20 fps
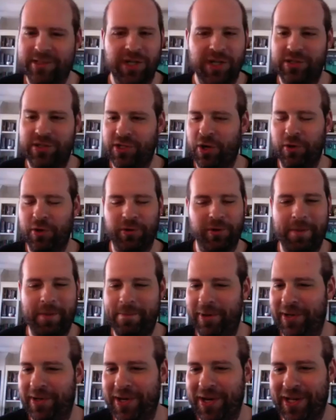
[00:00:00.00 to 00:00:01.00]
totally
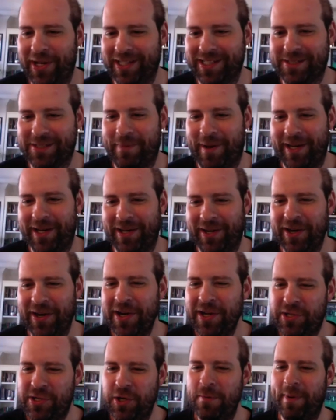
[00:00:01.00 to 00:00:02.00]
putting you on the spot here.
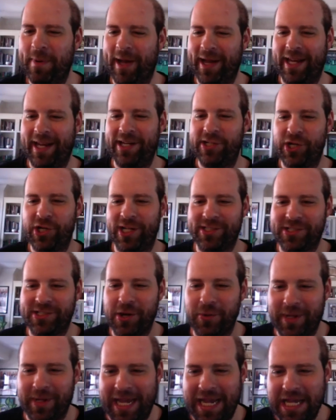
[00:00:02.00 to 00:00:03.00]
Do you by any chance
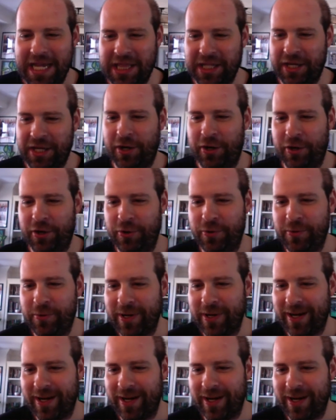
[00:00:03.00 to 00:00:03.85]
know Keith Cahoon?